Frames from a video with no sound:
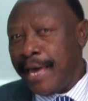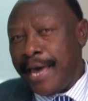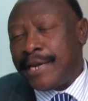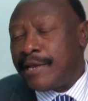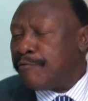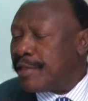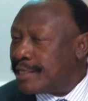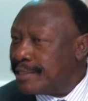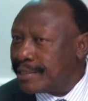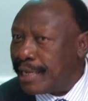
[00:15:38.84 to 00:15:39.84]
And if
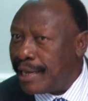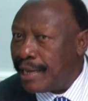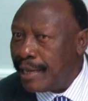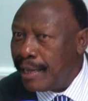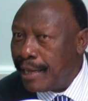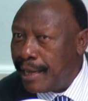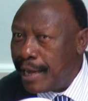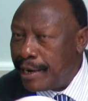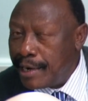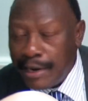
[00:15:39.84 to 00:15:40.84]
that is and
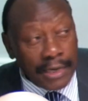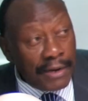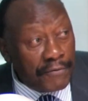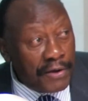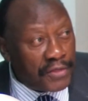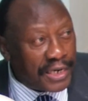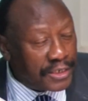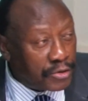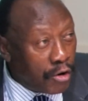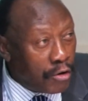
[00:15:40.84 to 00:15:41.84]
if that
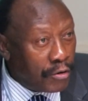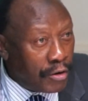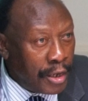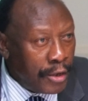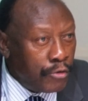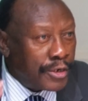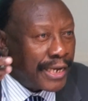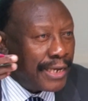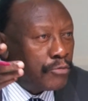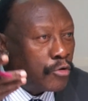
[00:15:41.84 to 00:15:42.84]
is wrong, you
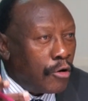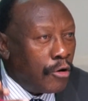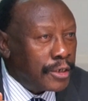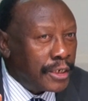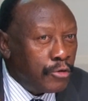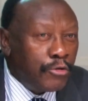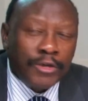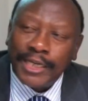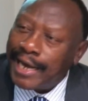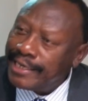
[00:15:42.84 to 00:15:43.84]
take him to court. You
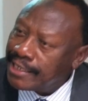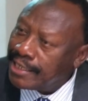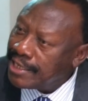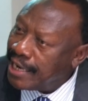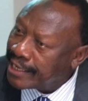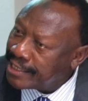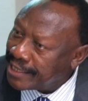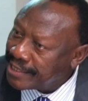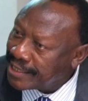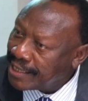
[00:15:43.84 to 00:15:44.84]
don't cancel the
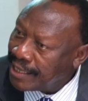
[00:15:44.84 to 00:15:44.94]
elections.